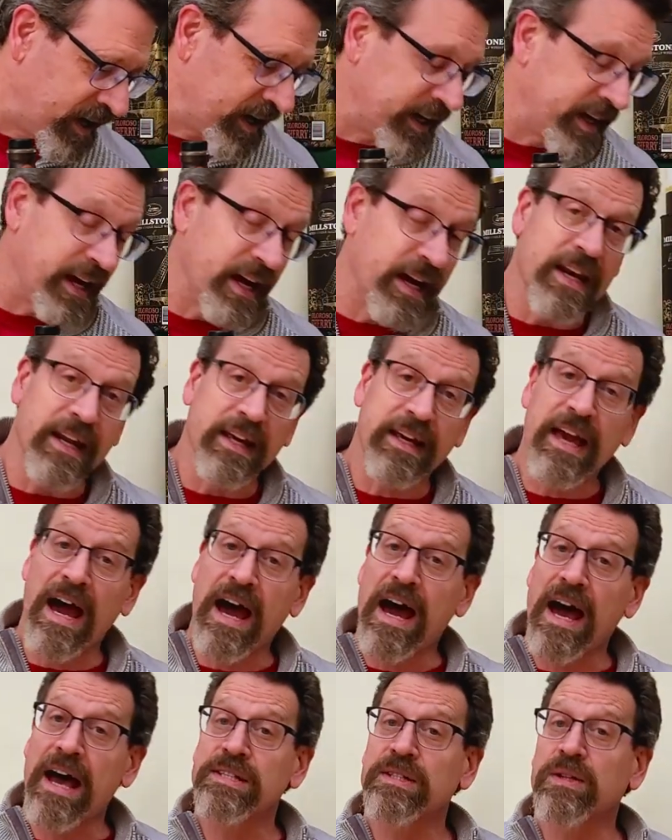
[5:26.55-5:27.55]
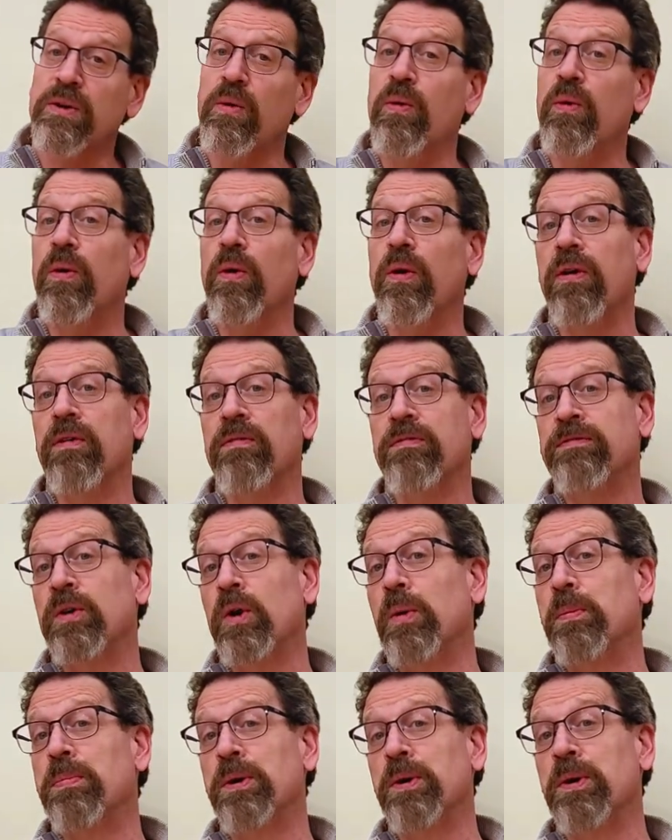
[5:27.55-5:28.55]
again, cask or
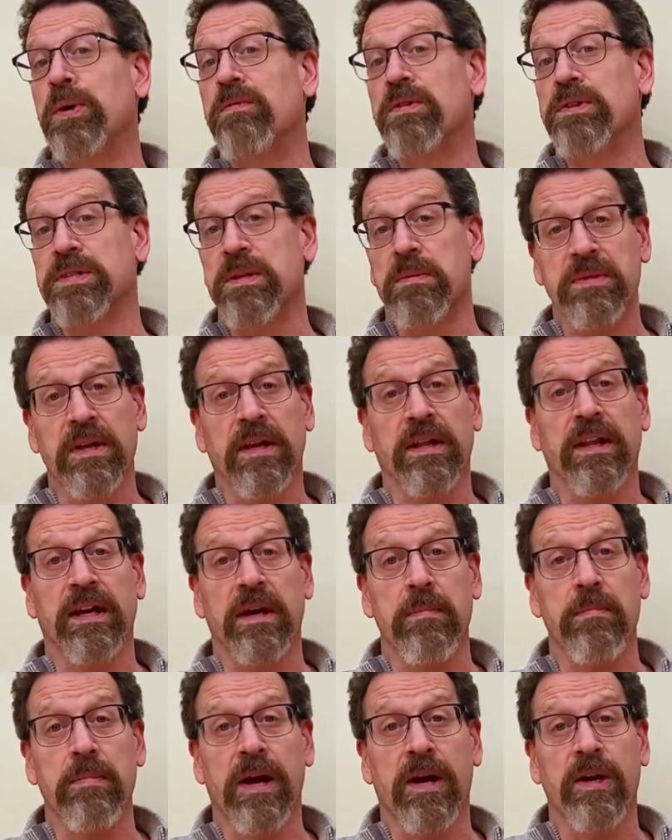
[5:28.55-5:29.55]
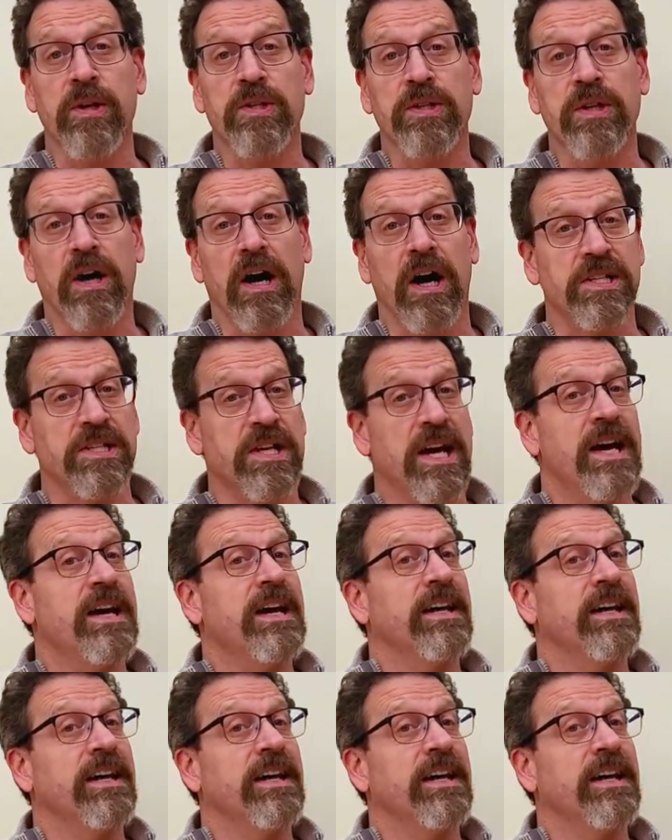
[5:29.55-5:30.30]
full proof or something like a bigger scotch.